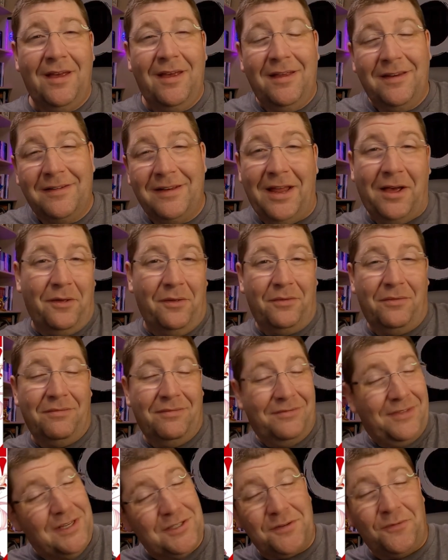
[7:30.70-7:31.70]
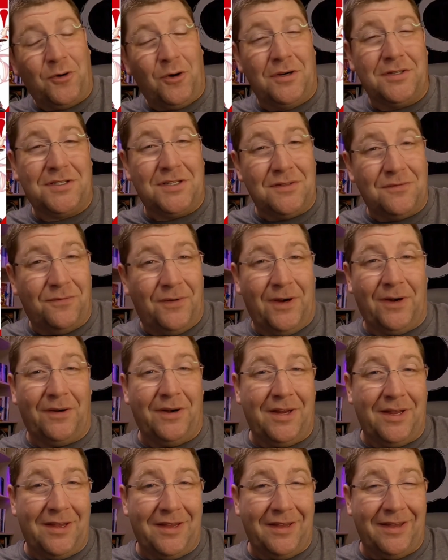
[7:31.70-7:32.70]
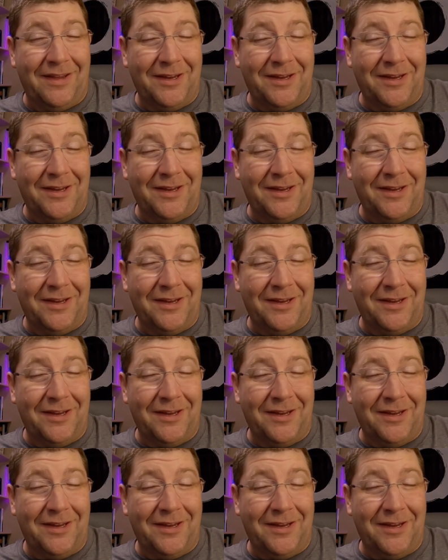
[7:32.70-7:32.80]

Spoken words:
Now, this of course is very